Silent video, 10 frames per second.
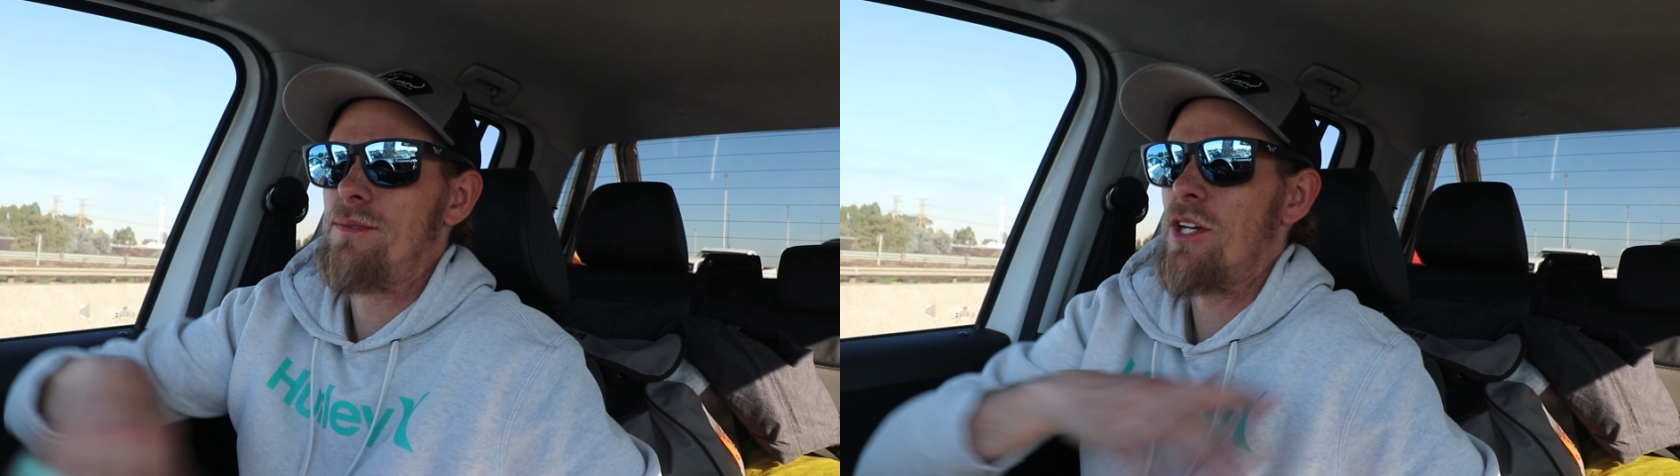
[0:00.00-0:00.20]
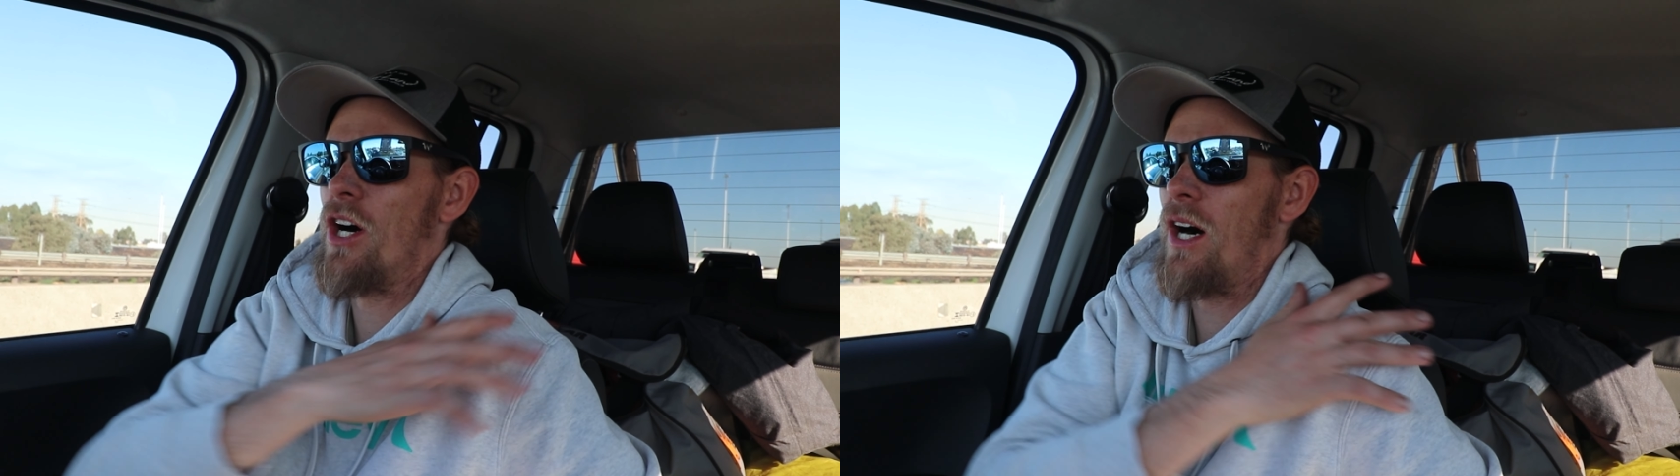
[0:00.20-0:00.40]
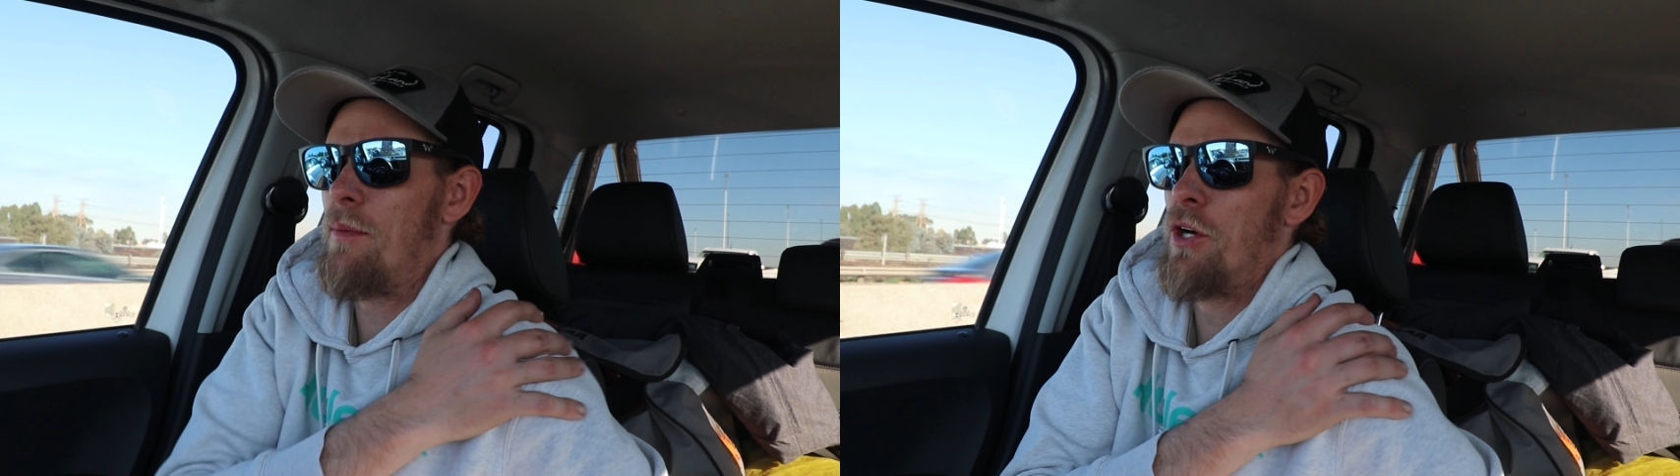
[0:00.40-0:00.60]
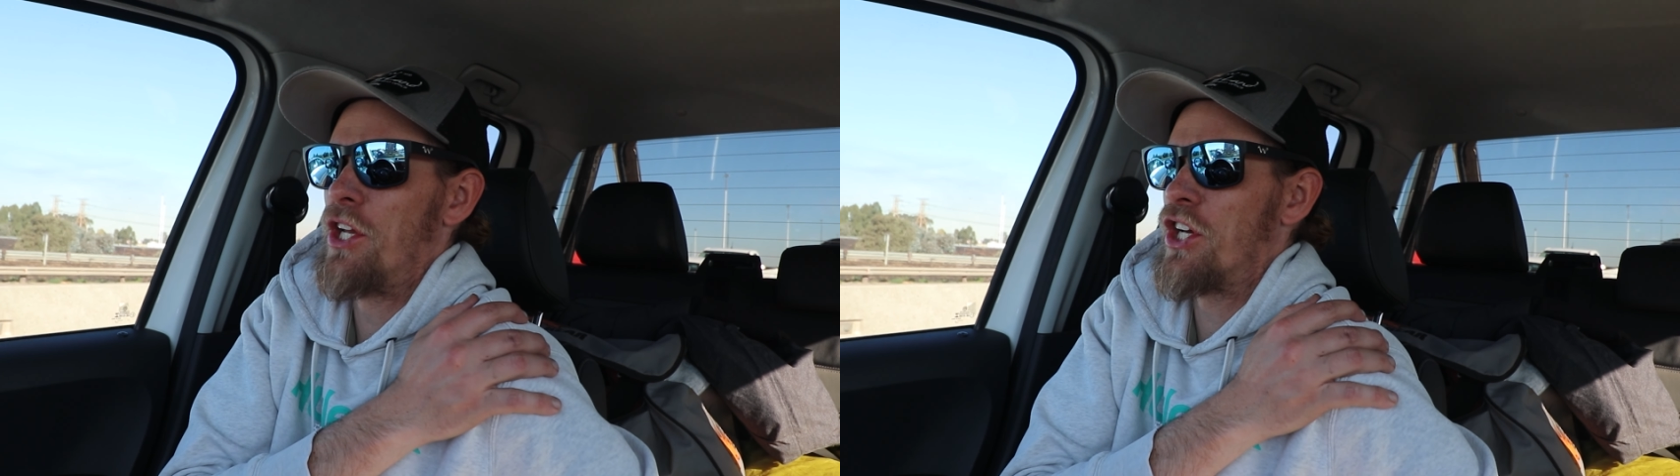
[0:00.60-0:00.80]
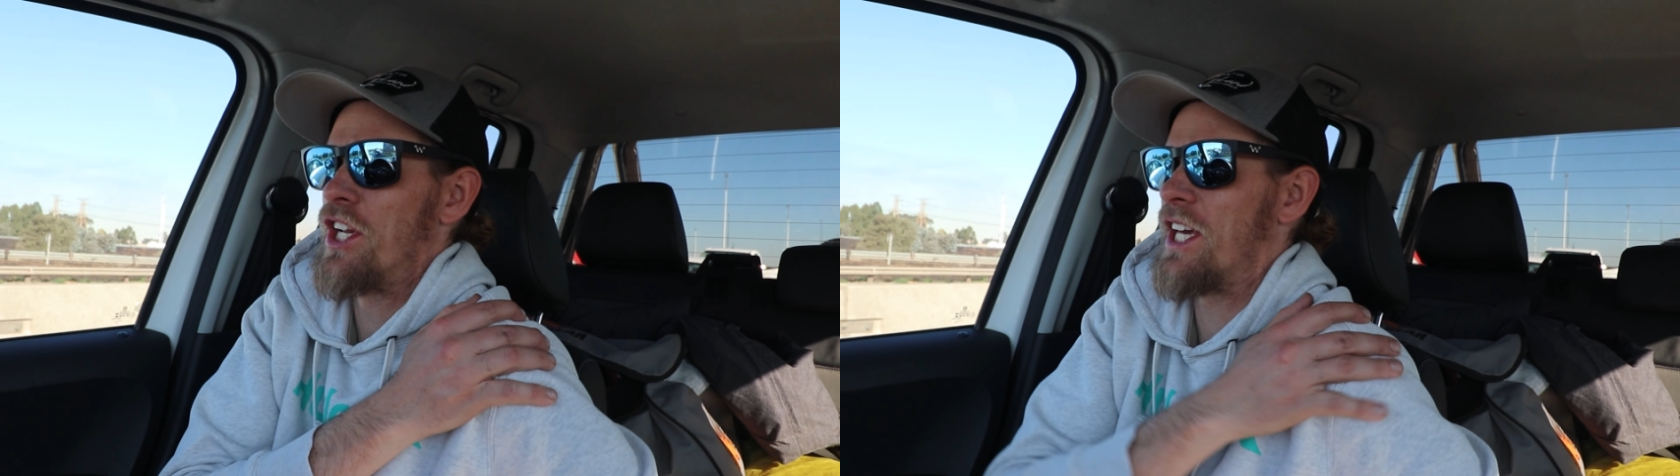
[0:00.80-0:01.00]
Yeah, I'm
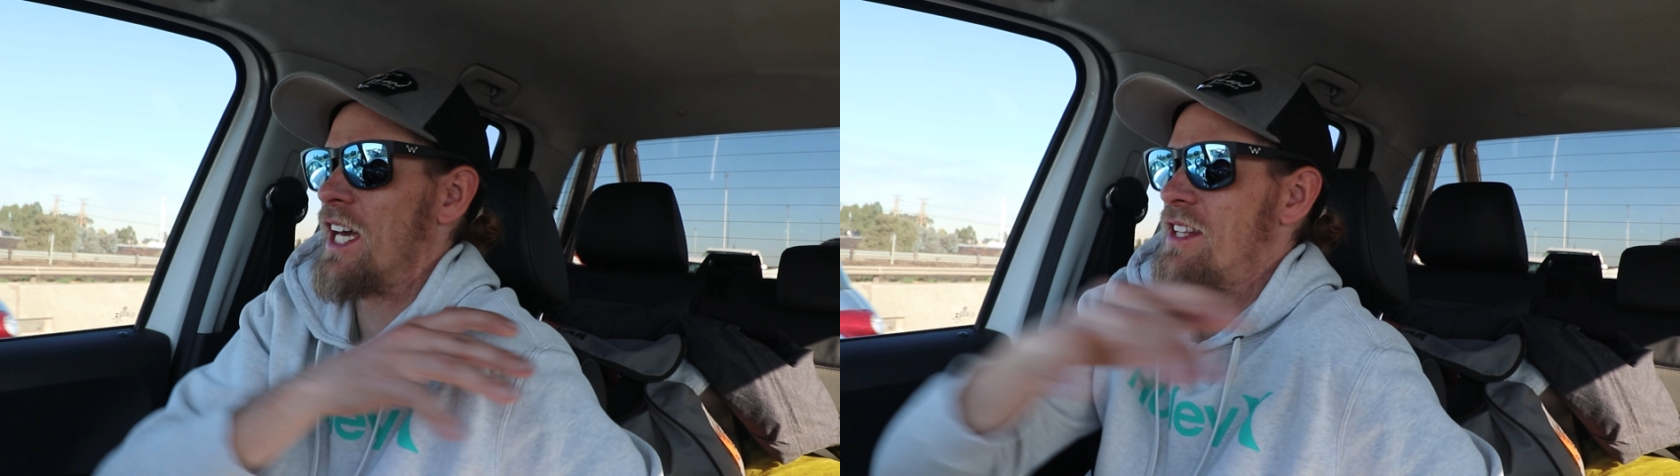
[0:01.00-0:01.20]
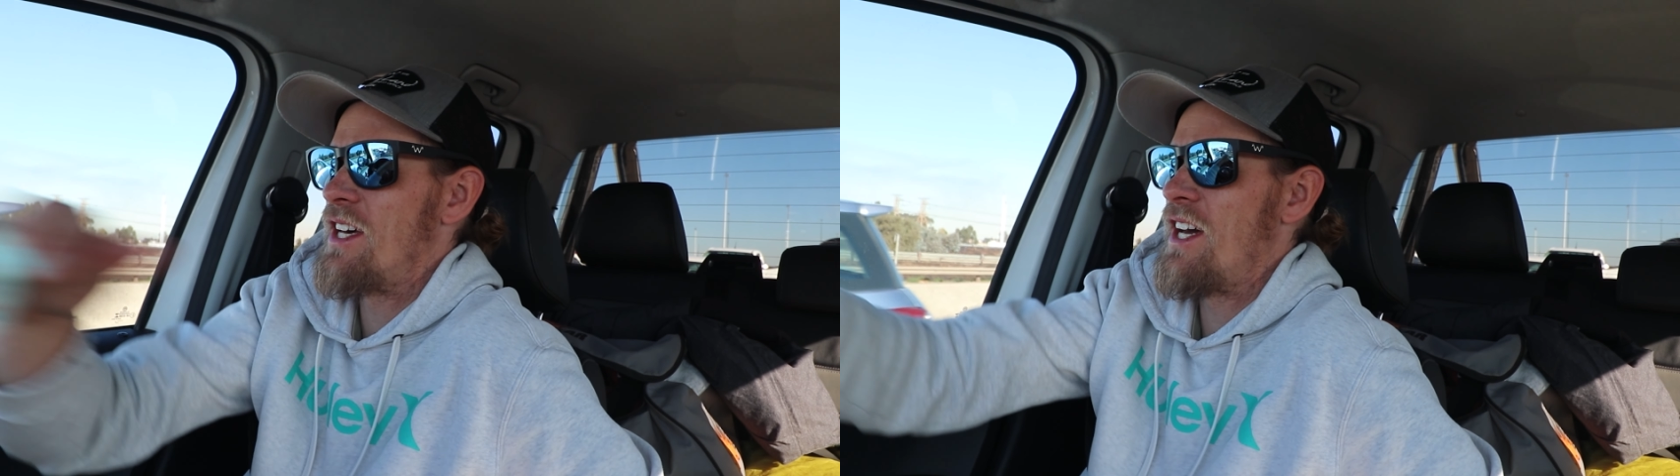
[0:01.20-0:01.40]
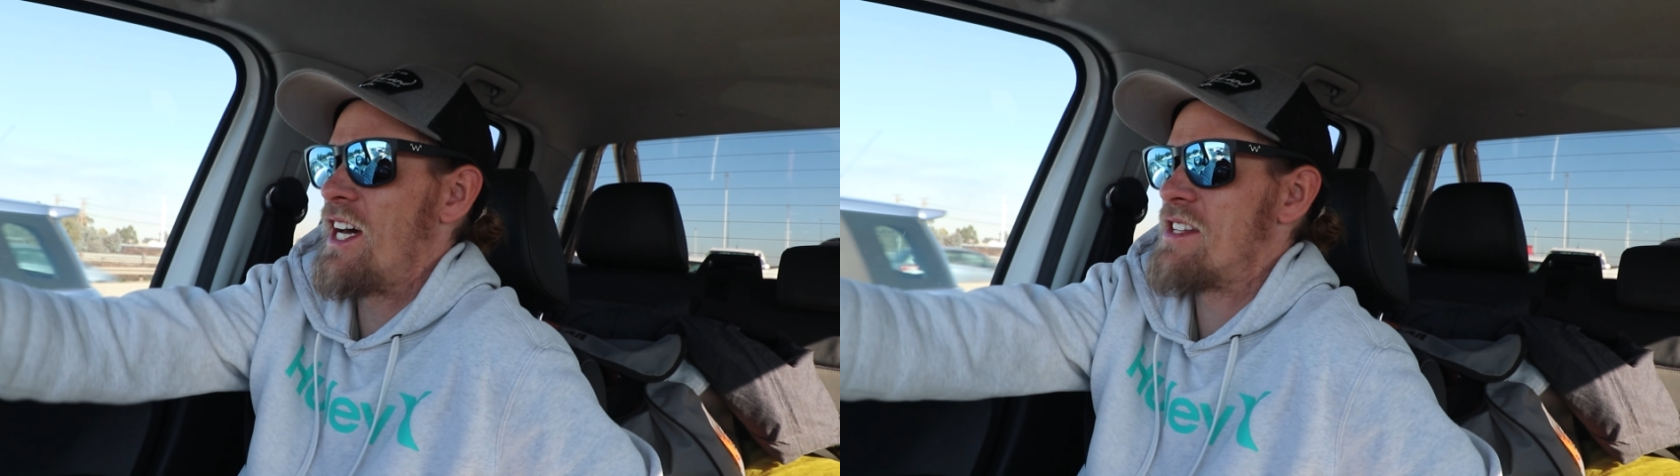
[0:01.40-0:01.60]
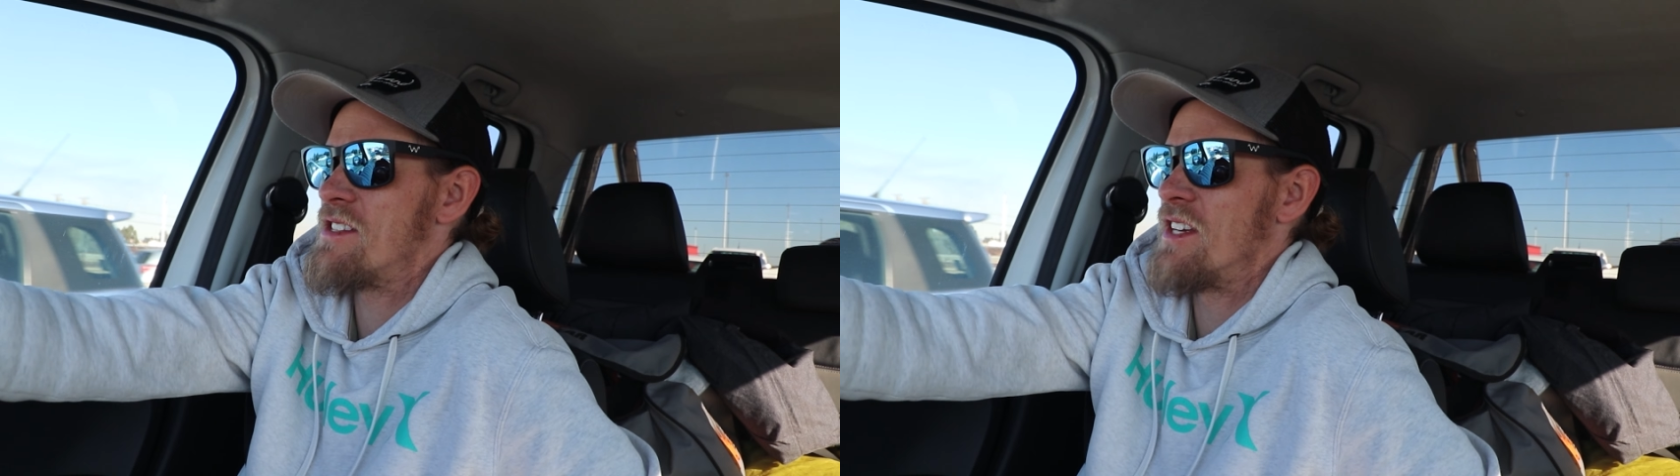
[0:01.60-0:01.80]
only going to get there at